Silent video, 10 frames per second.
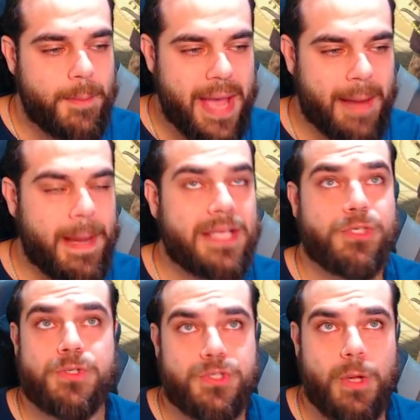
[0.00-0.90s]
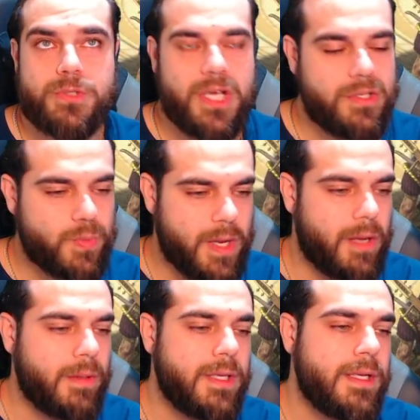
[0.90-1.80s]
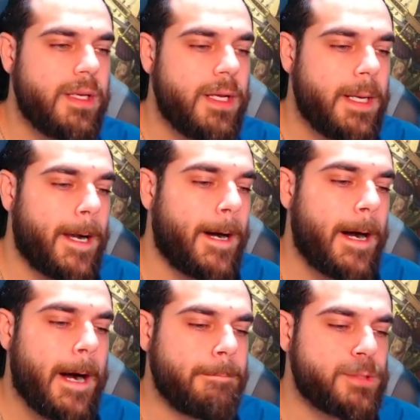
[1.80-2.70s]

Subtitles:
Packmaster and Stone Skin as well.